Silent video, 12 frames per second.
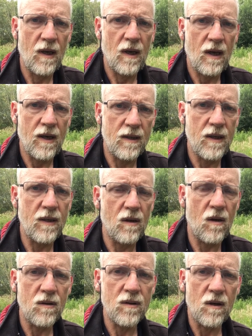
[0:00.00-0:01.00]
And he
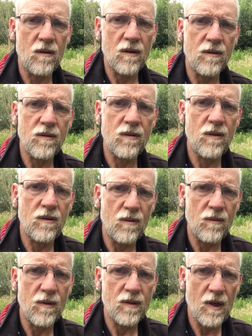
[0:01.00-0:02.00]
calls on us to
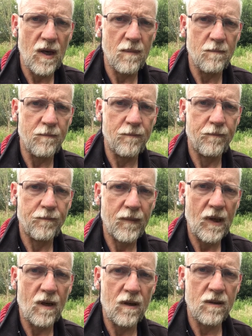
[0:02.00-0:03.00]
do the same
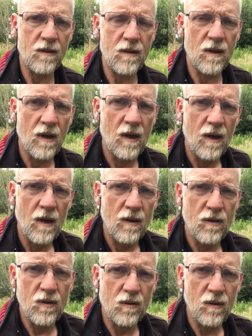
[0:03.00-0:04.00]
and
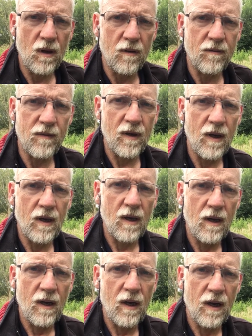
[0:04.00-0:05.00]
to love
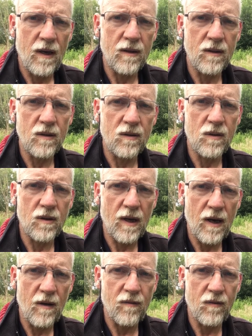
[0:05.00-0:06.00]
and to
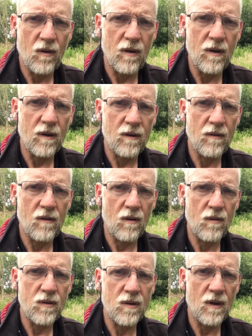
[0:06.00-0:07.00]
care for
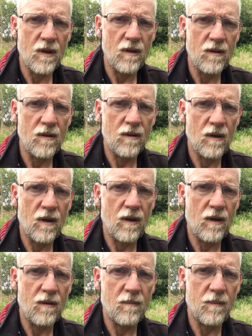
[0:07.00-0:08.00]
those that
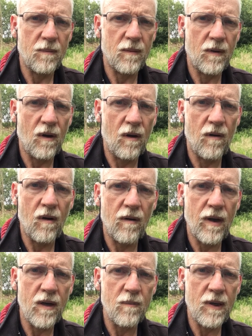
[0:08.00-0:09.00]
are our
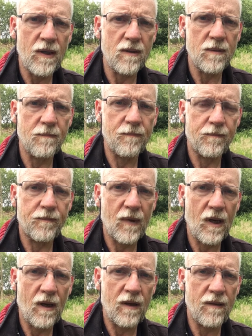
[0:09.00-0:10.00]
enemies.
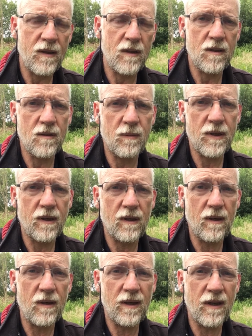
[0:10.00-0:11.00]
And this is
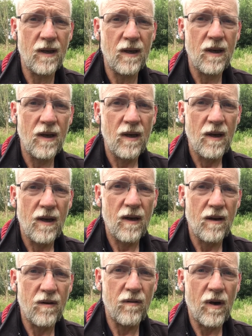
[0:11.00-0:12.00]
particularly
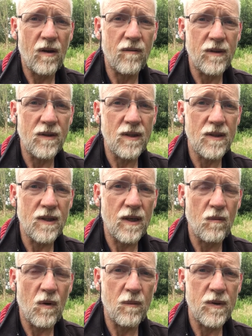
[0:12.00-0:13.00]
relevant, isn't
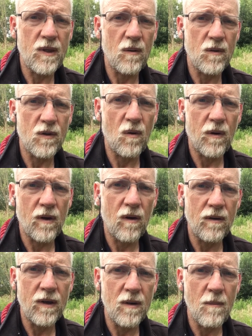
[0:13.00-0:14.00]
it, when we see what's going
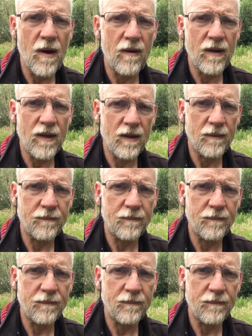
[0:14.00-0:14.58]
on in America